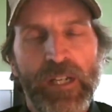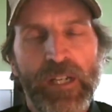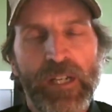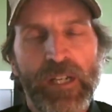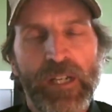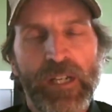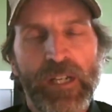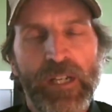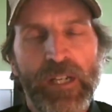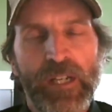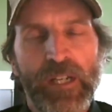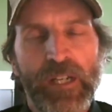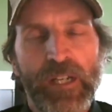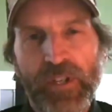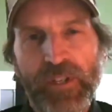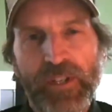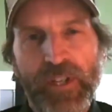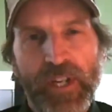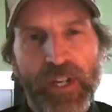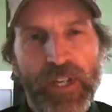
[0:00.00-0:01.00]
A lot of my
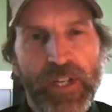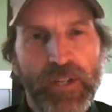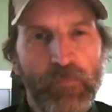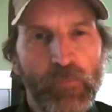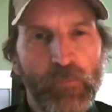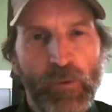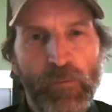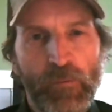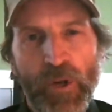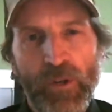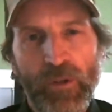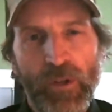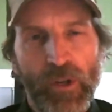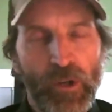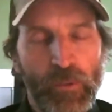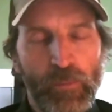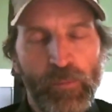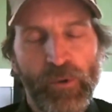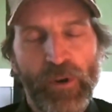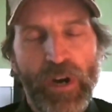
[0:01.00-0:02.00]
work is done remote
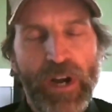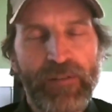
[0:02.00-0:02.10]
or